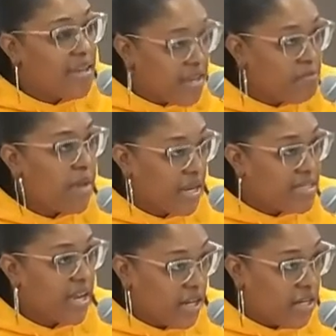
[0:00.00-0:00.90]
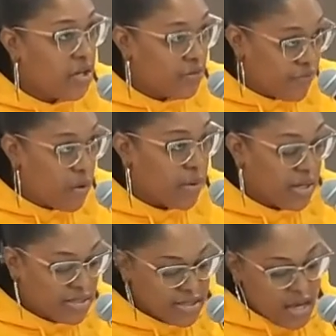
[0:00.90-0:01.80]
in maintaining your
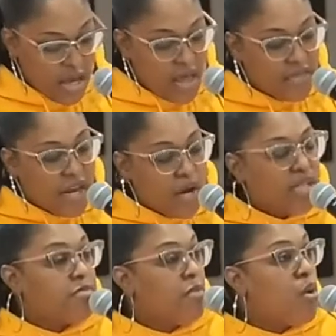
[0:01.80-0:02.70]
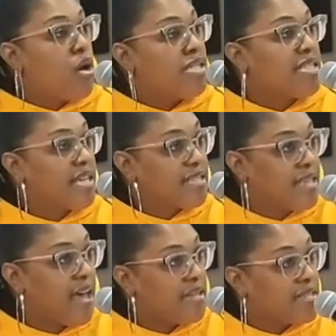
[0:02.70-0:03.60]
focus. There is more
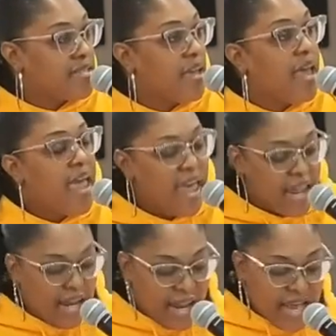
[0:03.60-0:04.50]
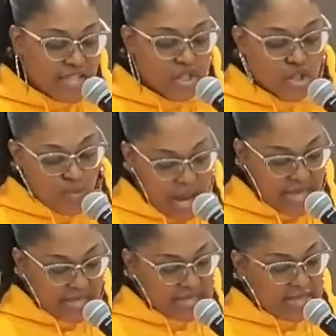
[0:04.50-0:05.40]
success and less
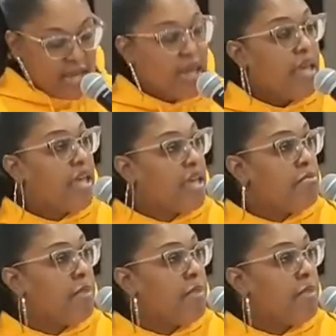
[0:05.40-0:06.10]
stress in